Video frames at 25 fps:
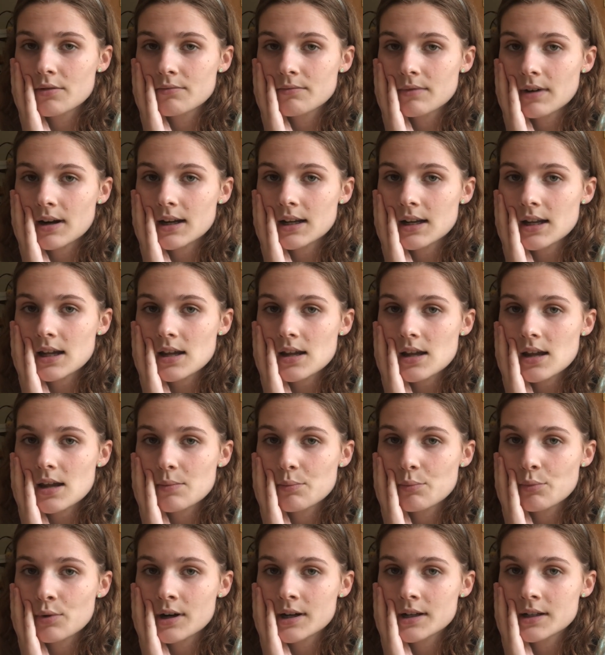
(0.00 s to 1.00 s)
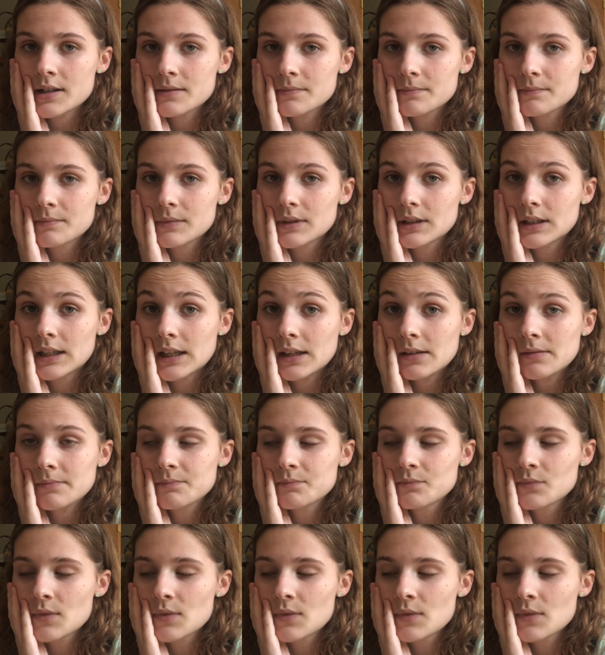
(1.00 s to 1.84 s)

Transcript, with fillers: writing in Brit Lit